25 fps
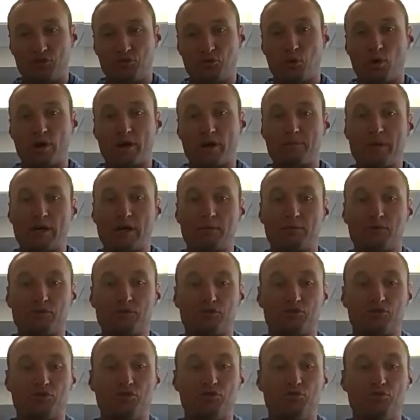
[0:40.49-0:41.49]
want to be able
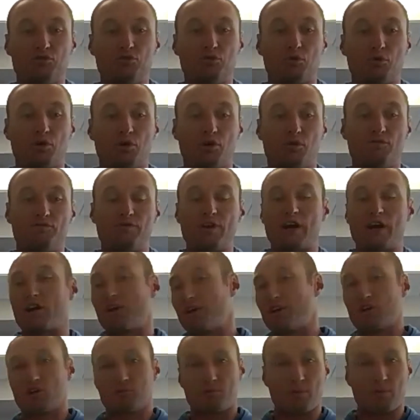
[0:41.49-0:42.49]
to
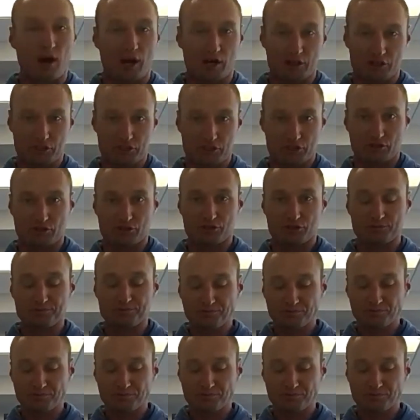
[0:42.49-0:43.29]
vary your postures.